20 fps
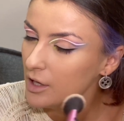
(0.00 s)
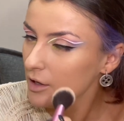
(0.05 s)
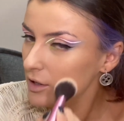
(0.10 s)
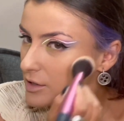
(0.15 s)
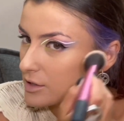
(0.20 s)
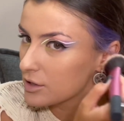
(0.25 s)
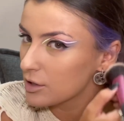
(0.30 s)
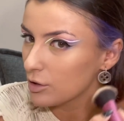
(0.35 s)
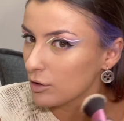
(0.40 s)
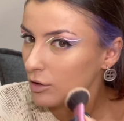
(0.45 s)

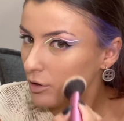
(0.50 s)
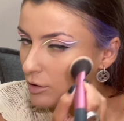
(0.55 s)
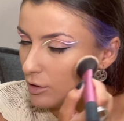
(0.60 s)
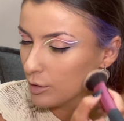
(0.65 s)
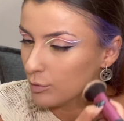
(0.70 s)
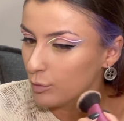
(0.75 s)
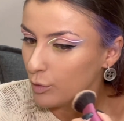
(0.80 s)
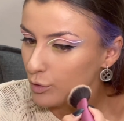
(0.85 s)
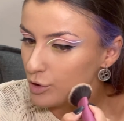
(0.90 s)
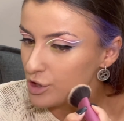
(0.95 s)
circular
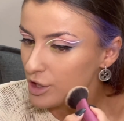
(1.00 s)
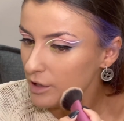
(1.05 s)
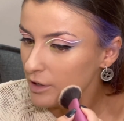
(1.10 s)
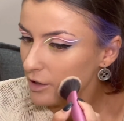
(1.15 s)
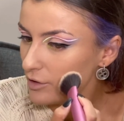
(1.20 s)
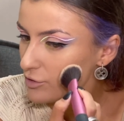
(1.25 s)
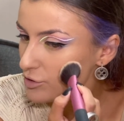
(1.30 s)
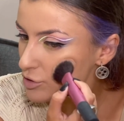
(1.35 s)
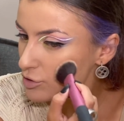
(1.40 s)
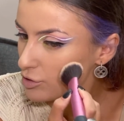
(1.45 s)
motion
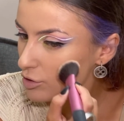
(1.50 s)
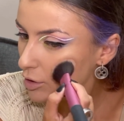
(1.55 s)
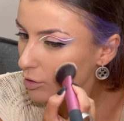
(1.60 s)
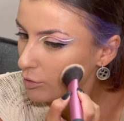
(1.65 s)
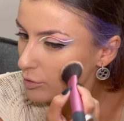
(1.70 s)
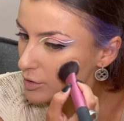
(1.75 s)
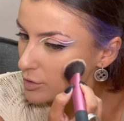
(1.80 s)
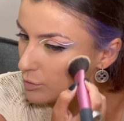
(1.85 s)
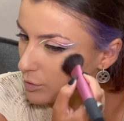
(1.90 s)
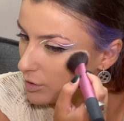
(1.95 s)
and
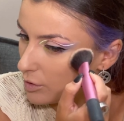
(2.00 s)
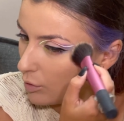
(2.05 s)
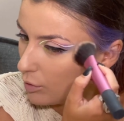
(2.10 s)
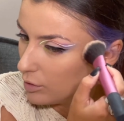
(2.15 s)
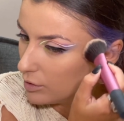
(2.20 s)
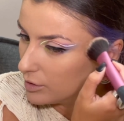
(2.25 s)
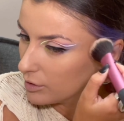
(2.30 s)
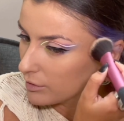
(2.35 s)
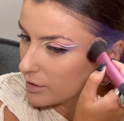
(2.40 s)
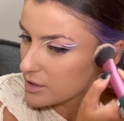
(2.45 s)
strokes with all
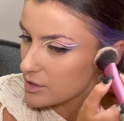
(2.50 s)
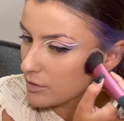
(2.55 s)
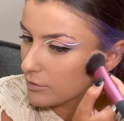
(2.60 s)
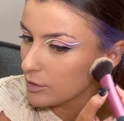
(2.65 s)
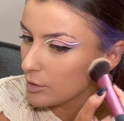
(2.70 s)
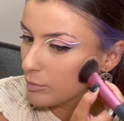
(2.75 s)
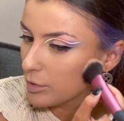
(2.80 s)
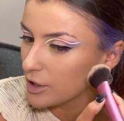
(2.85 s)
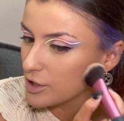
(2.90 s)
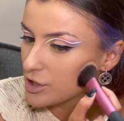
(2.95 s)
the rest of the
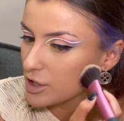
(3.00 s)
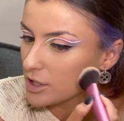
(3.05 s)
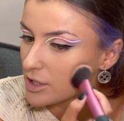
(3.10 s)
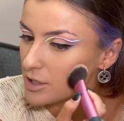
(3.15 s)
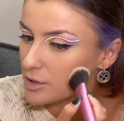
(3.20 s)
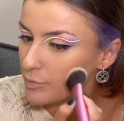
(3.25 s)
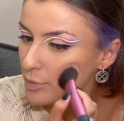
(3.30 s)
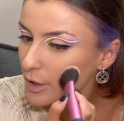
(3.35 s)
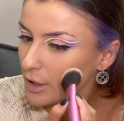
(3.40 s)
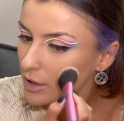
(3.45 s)

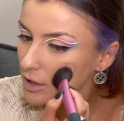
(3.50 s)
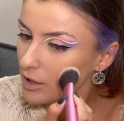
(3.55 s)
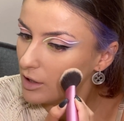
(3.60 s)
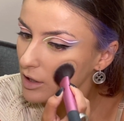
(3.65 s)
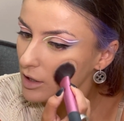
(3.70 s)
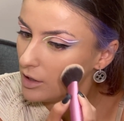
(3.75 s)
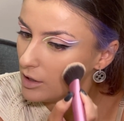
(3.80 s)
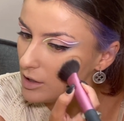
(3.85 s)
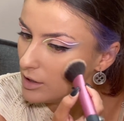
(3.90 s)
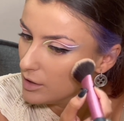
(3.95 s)
brushes,
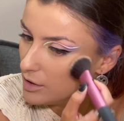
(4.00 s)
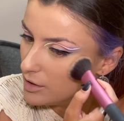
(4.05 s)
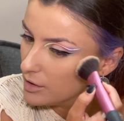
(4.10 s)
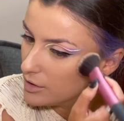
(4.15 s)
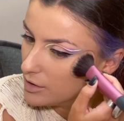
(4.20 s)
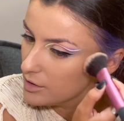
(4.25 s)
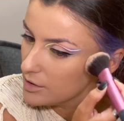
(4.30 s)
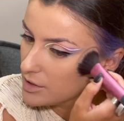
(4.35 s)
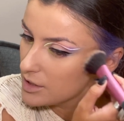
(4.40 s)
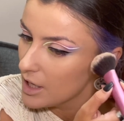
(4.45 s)

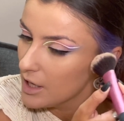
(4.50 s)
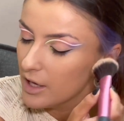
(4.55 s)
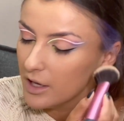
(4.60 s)
because